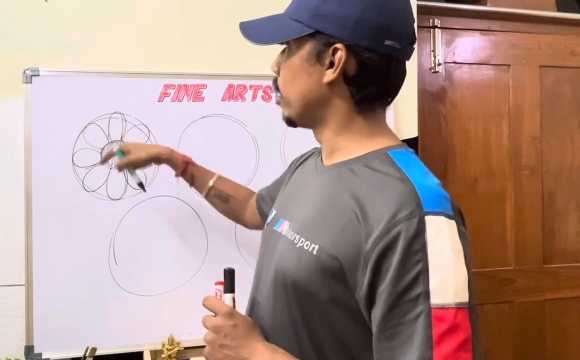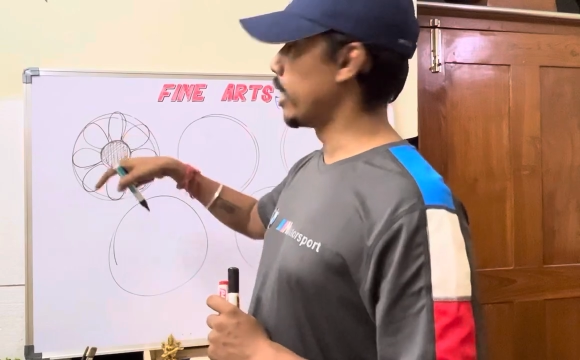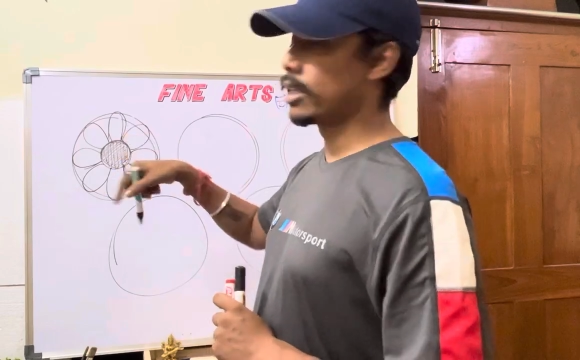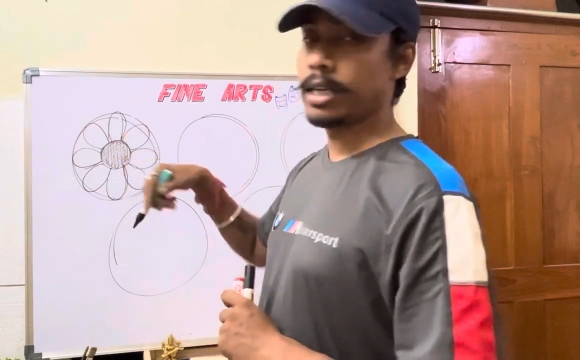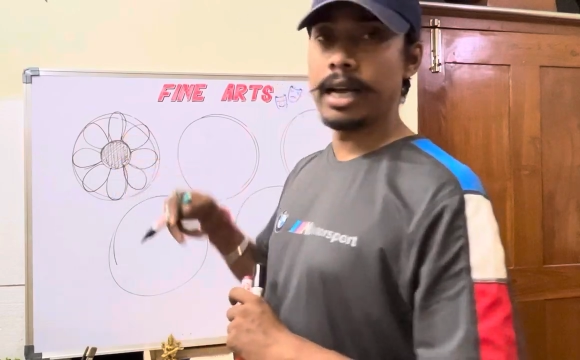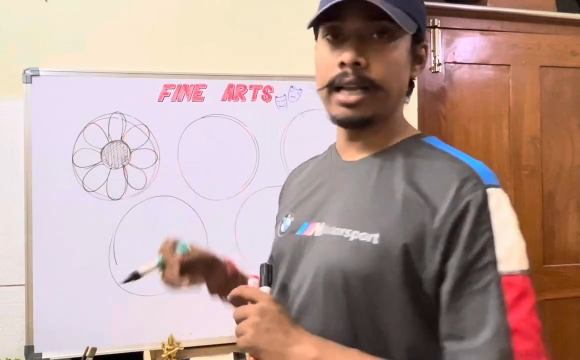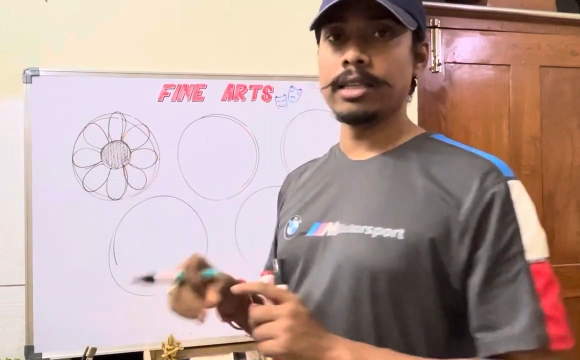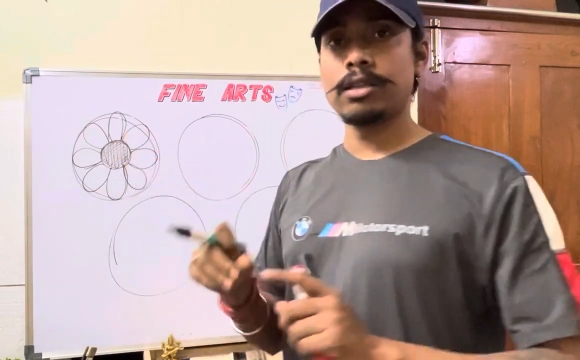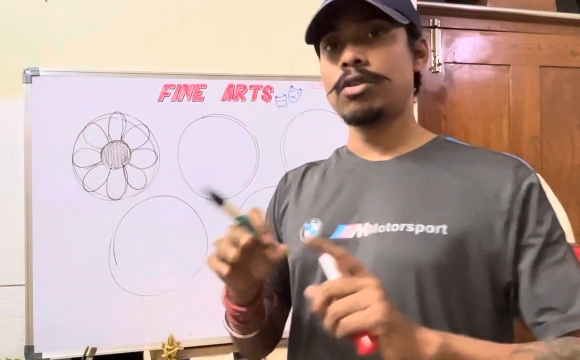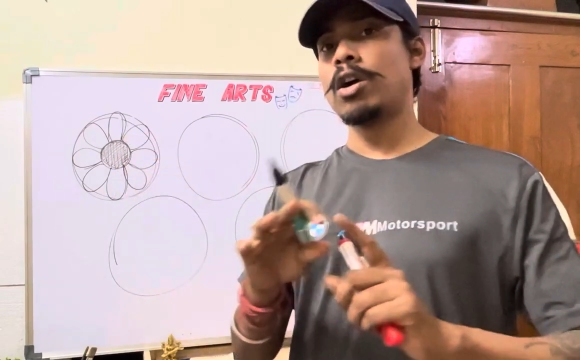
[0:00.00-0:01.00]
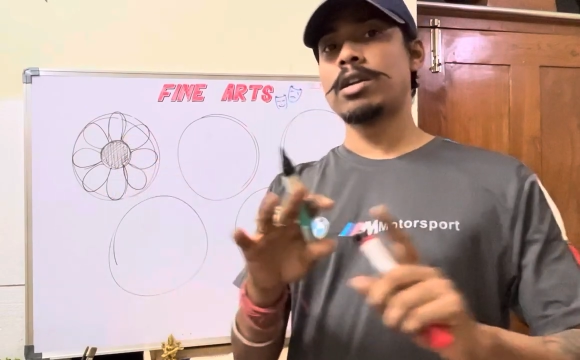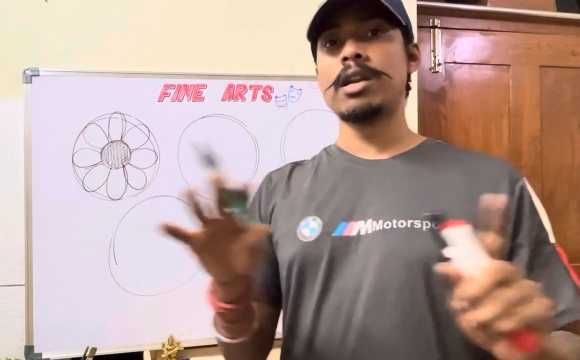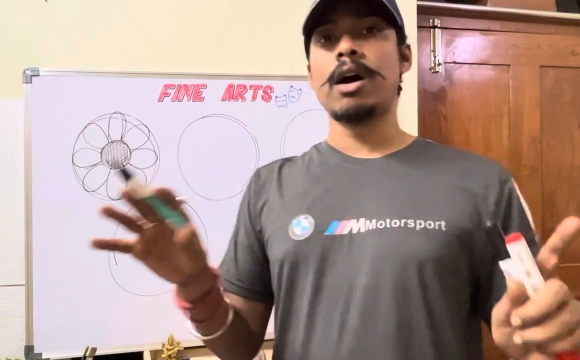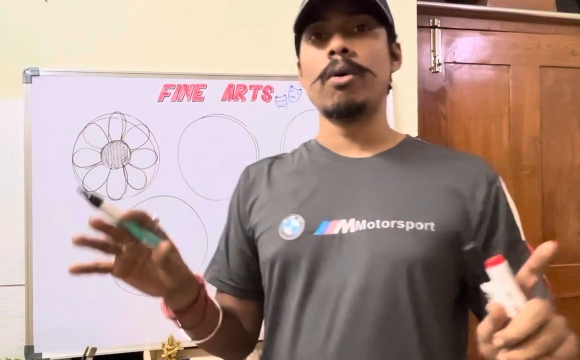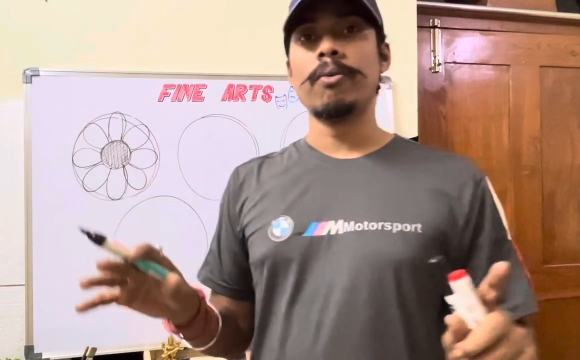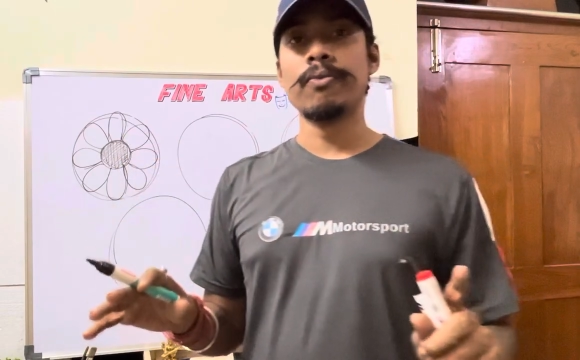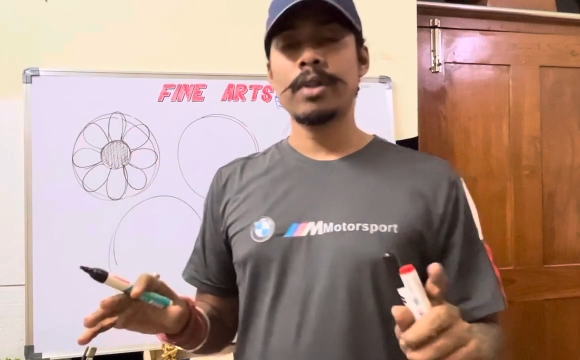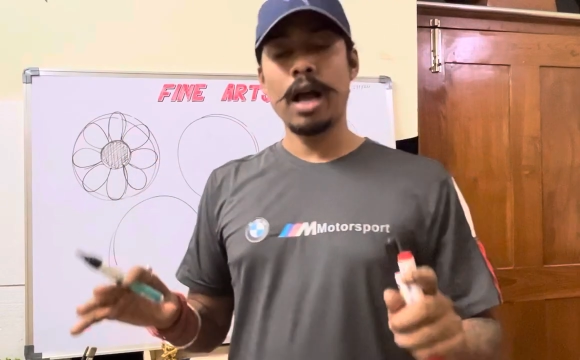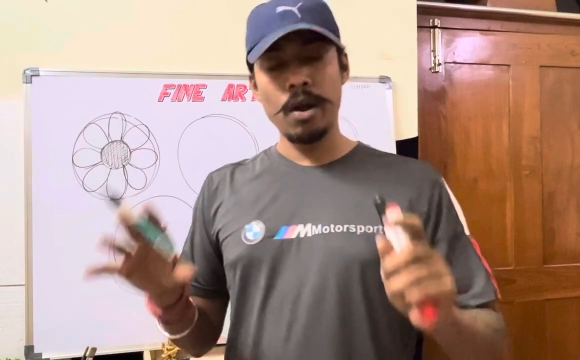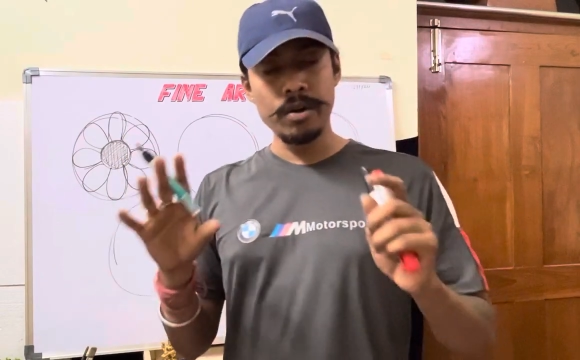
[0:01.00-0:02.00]
the extra lines. Not now.
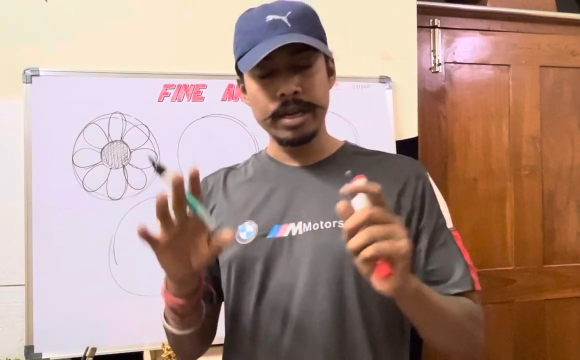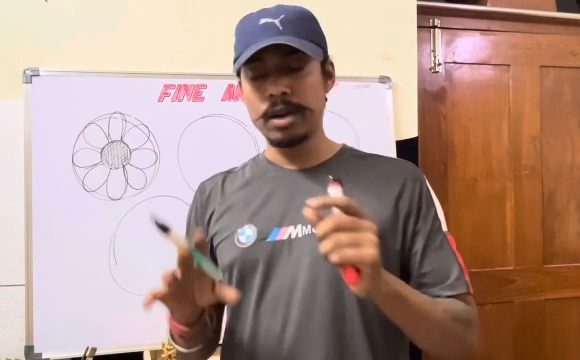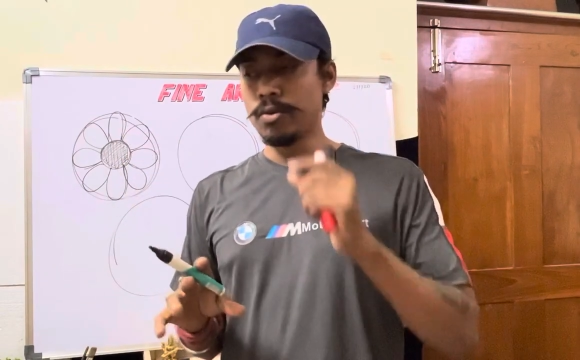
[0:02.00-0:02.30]
I will tell you